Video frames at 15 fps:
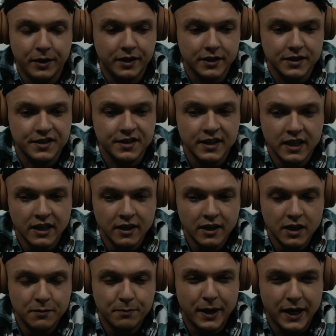He does
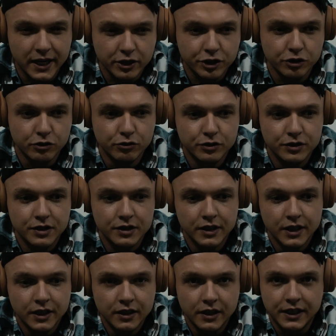partials,
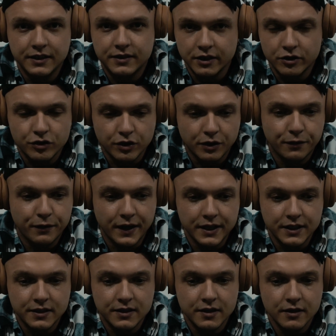eccentric
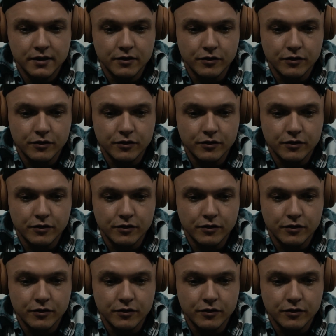phase